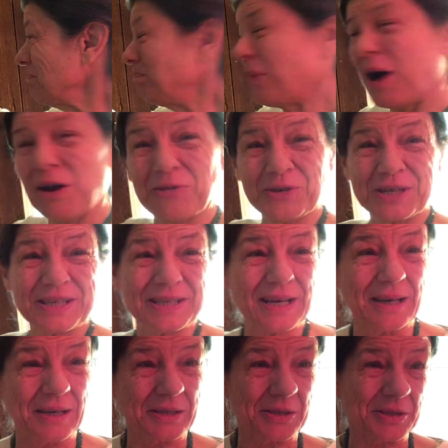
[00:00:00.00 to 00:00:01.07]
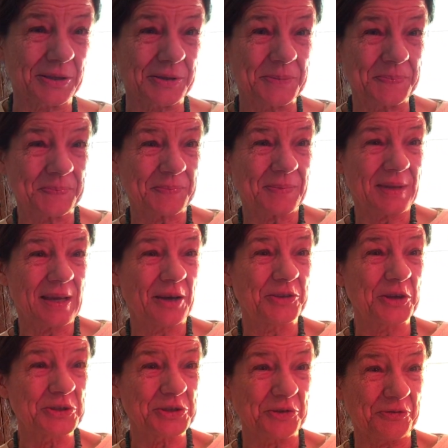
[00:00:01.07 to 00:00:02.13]
poverty and hunger.
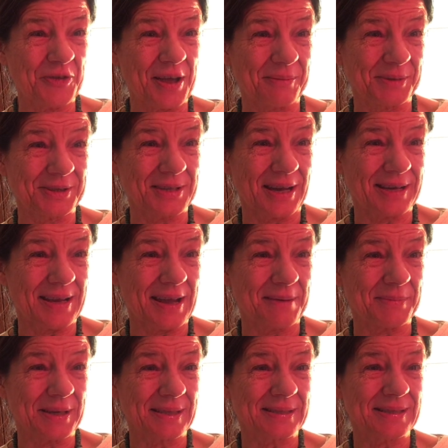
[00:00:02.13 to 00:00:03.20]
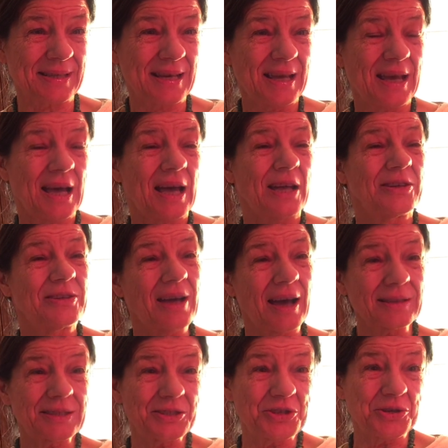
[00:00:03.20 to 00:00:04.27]
Those are family dynamics.
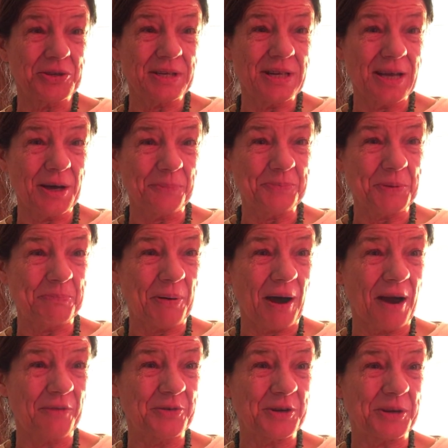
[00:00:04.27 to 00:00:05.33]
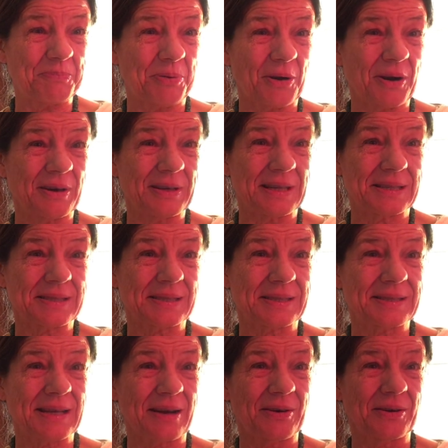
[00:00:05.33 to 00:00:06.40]
Not that you can help the poverty part
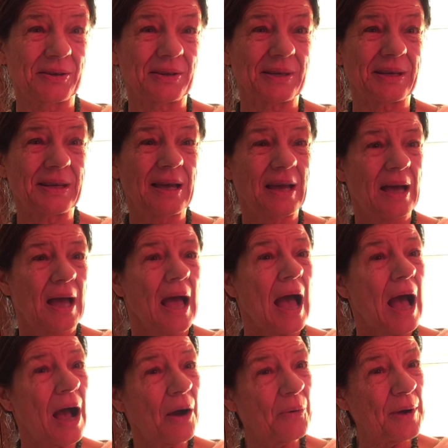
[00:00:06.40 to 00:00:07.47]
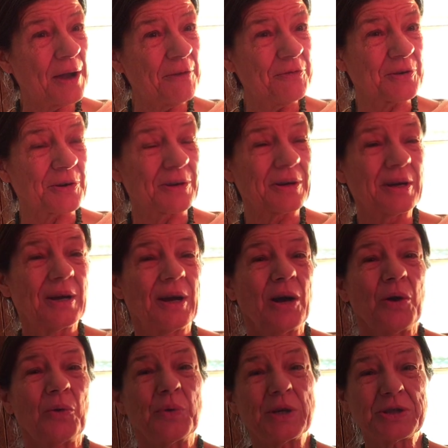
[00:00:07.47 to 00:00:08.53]
necessarily. However,
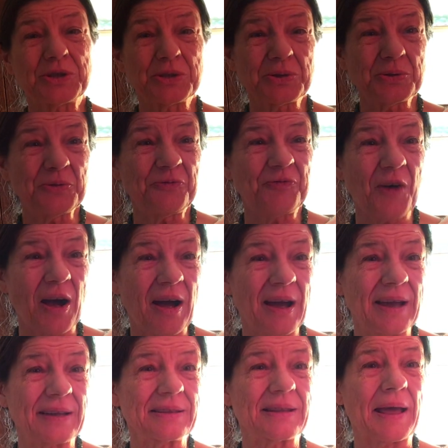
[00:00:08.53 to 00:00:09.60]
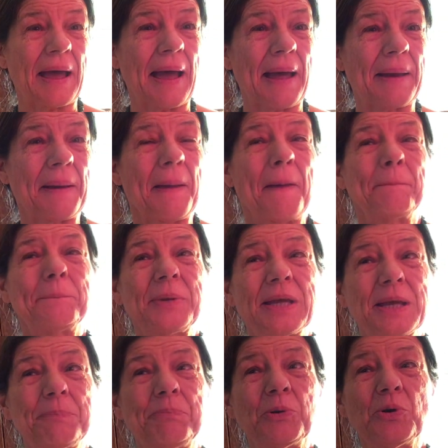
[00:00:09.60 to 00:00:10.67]
we do find that
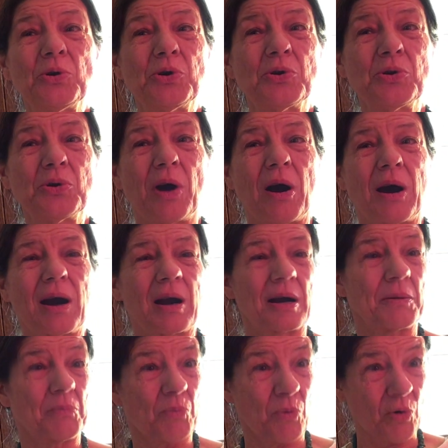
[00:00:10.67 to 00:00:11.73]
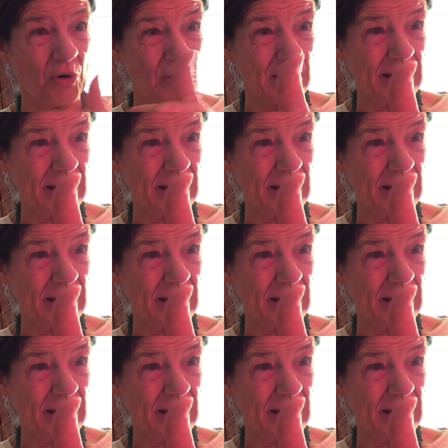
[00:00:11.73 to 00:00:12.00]
people who are more